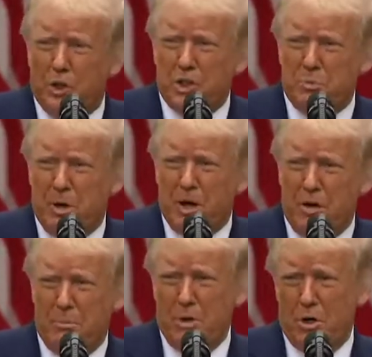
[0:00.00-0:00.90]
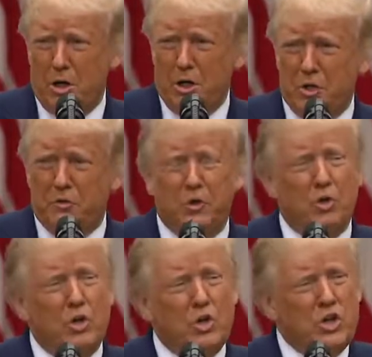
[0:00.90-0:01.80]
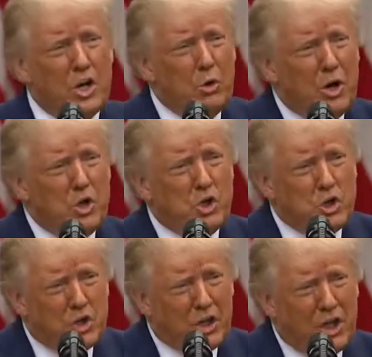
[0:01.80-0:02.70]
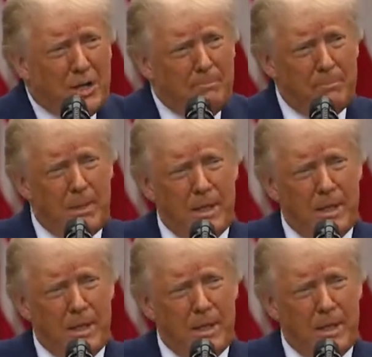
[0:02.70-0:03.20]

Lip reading: inspire Americans for generations to come.